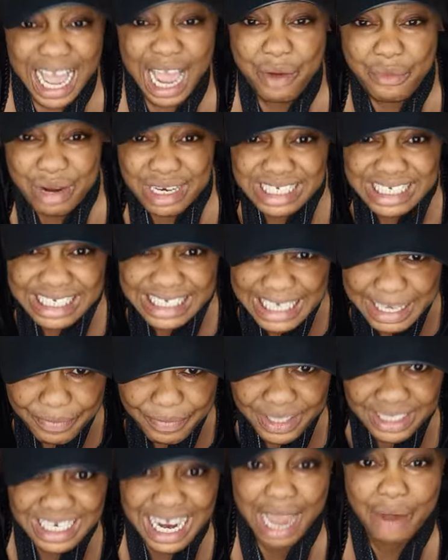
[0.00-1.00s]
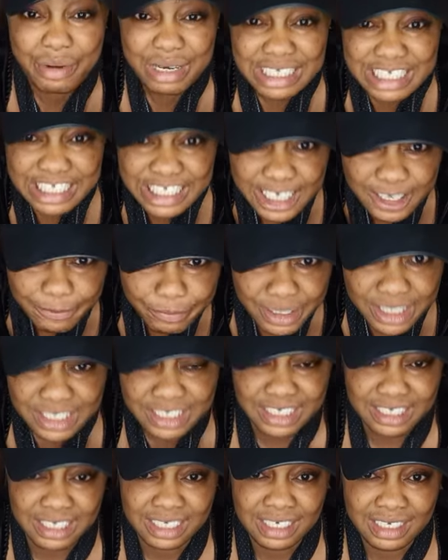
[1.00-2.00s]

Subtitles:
I receive it. I receive it.